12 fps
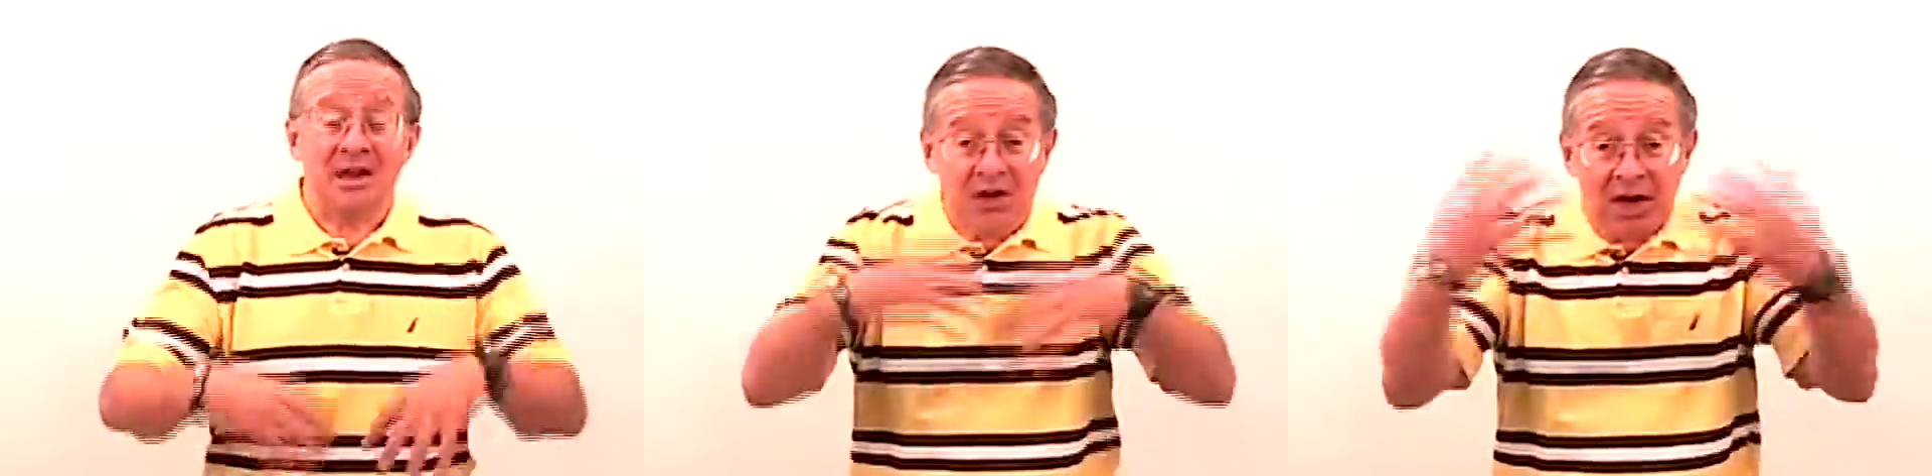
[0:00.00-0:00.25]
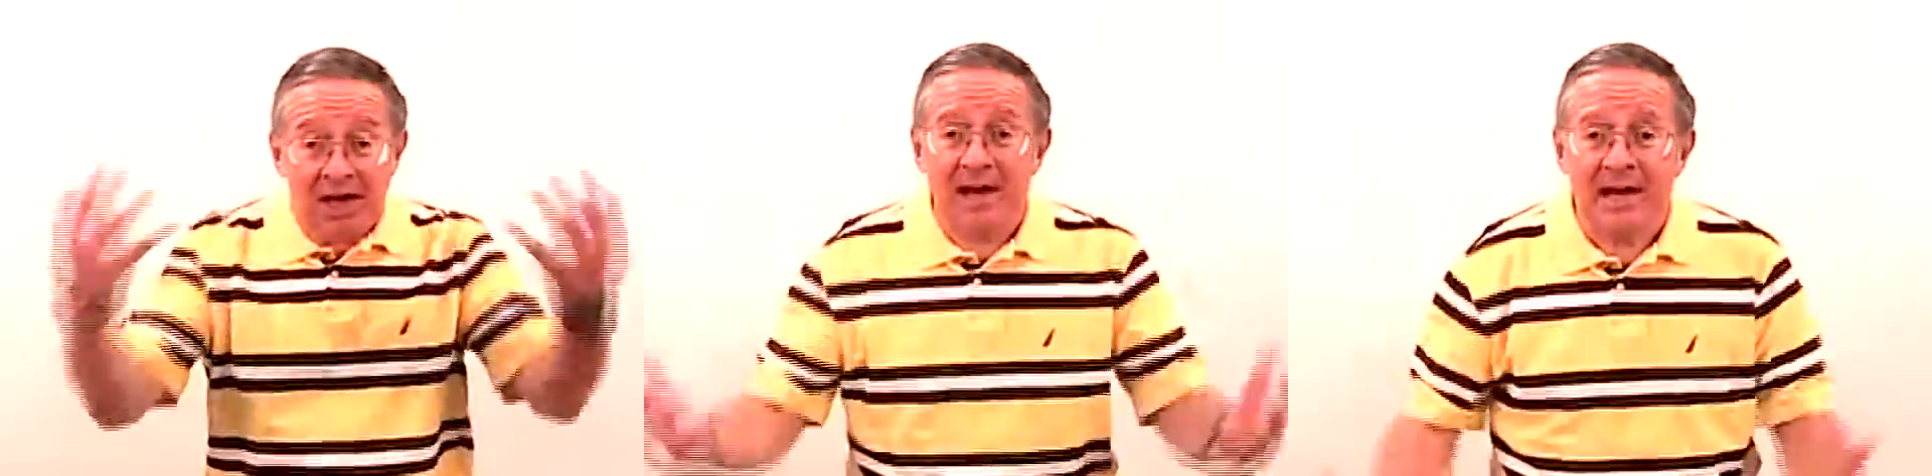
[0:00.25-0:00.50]

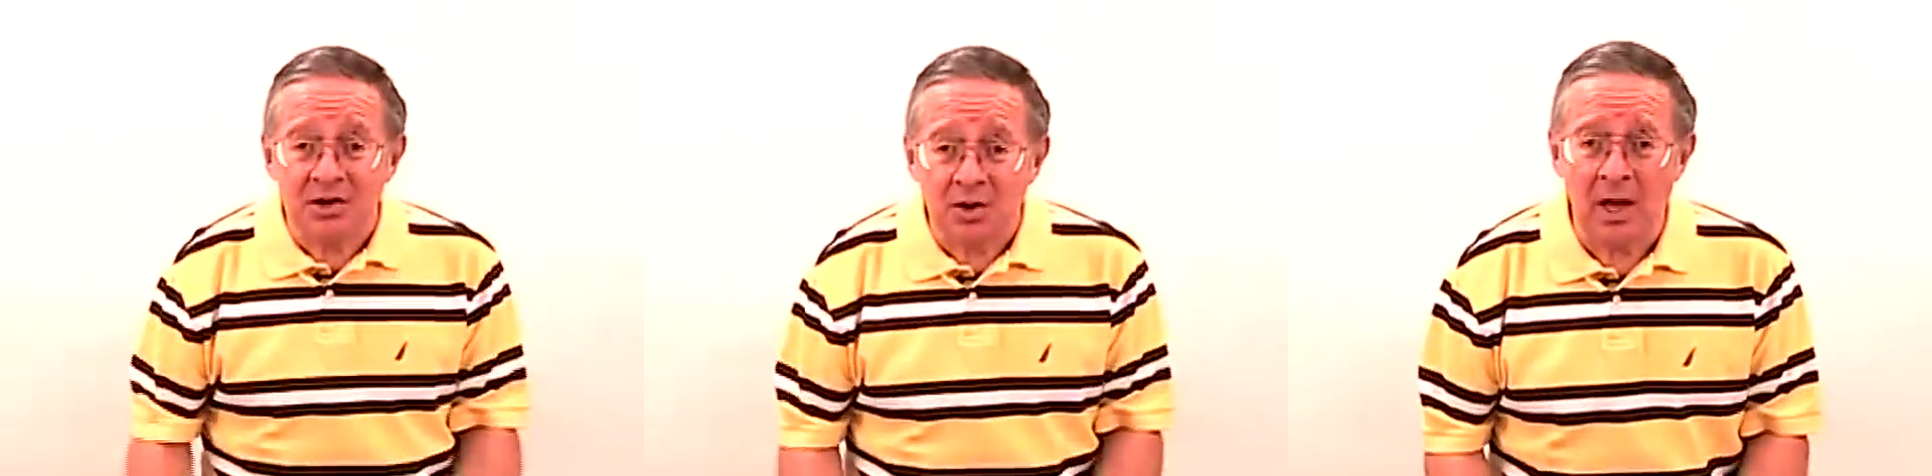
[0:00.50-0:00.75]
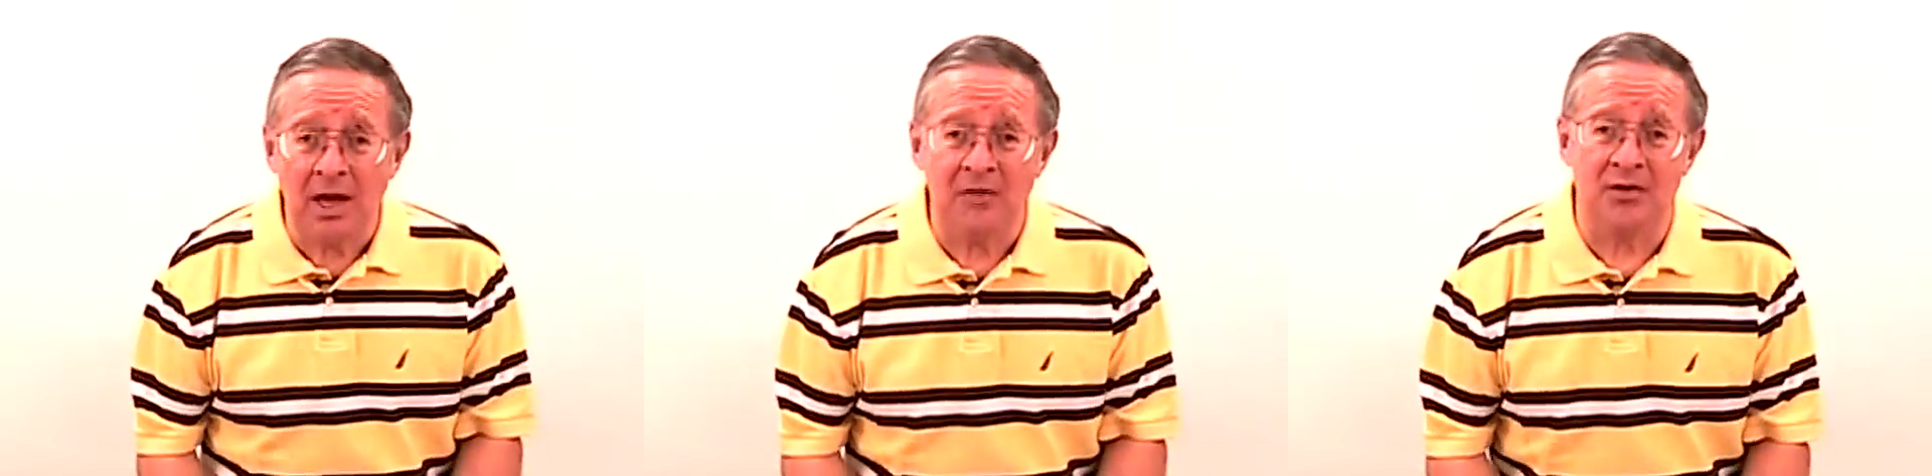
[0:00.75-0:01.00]
getting
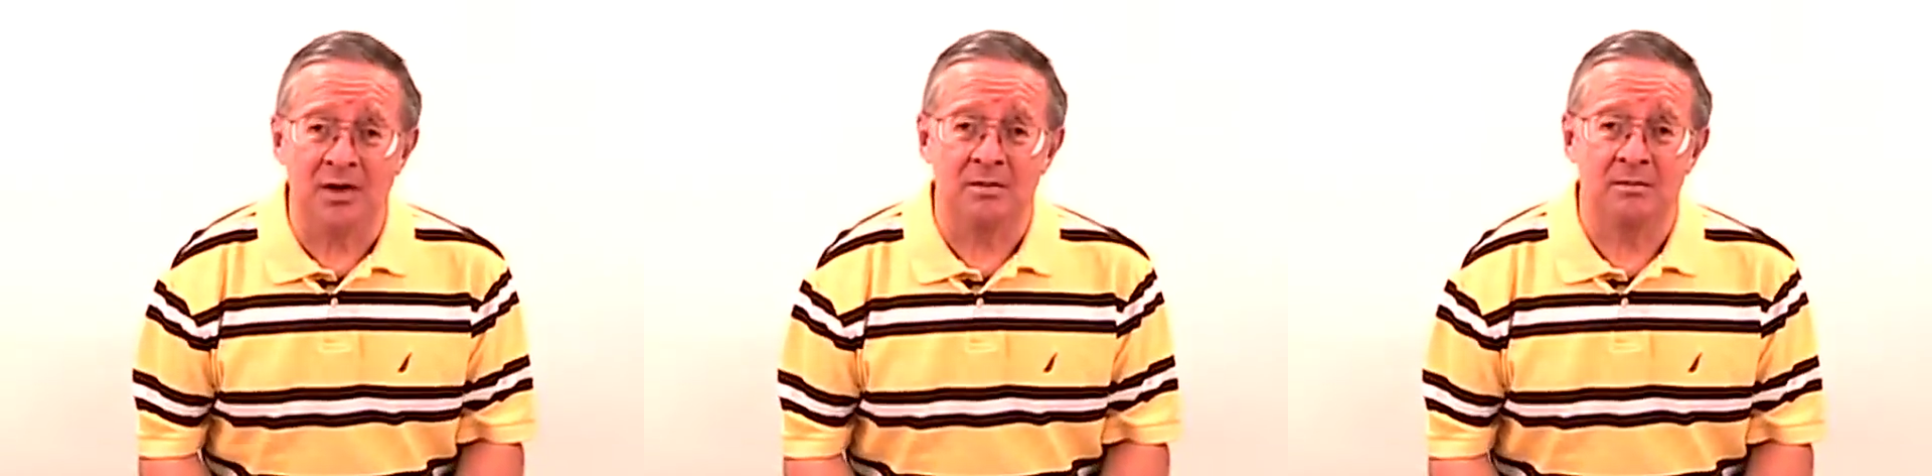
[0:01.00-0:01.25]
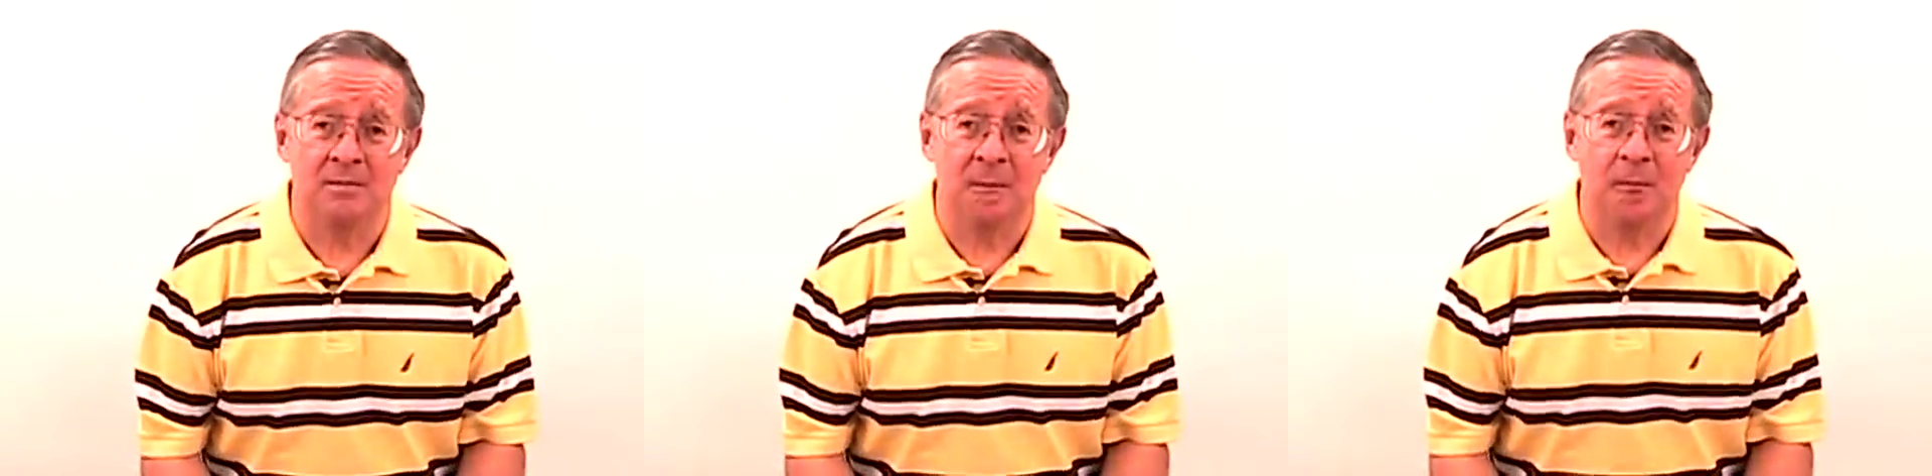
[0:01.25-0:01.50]
to heaven